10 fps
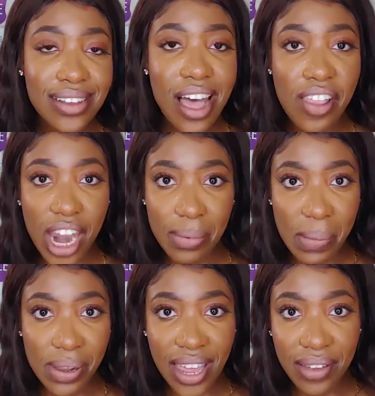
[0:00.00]
A lot of
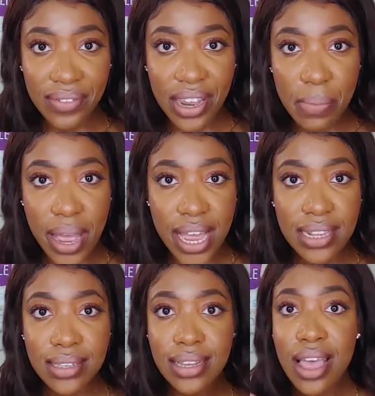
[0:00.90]
people like flare
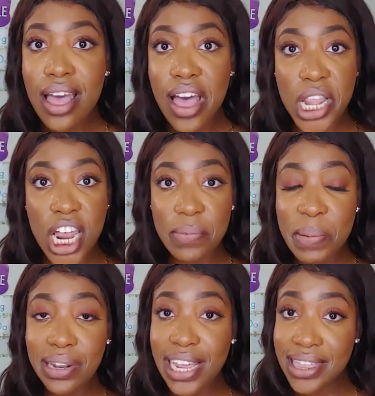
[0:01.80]
pens. A lot of
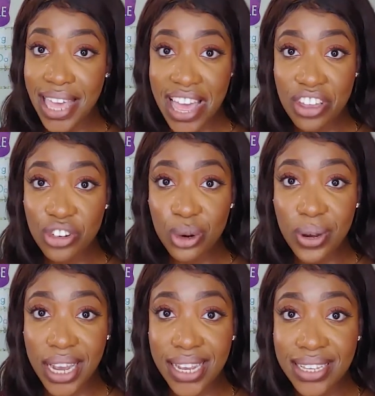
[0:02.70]
people like the Ink
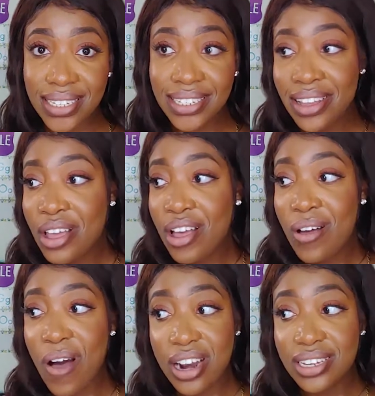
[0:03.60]
Joys.
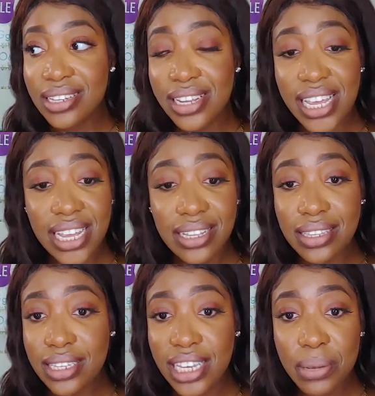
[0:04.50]
Honestly,
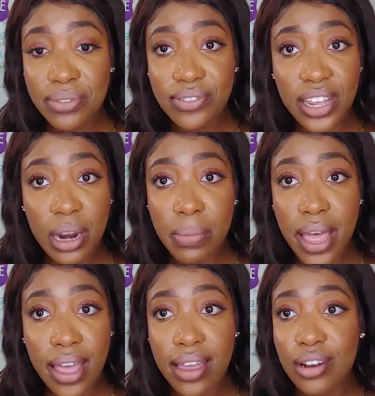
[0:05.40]
team flare
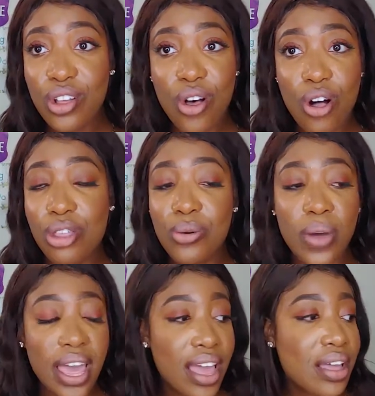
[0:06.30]
pen all the
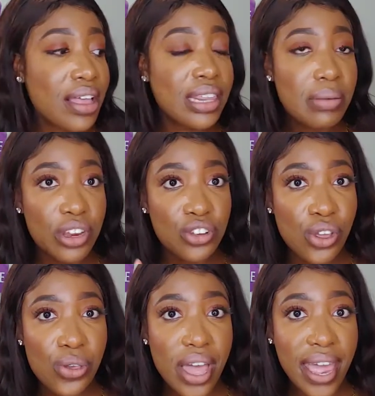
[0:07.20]
way. Let me show
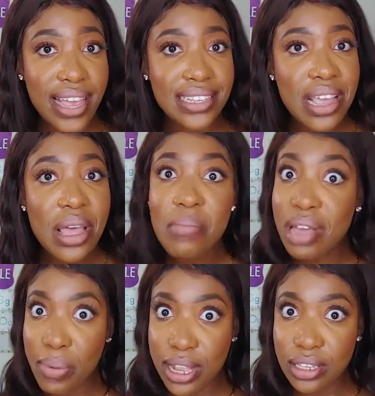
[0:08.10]
you guys
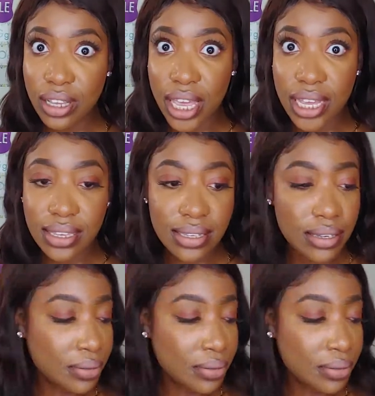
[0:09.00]
my pencil case.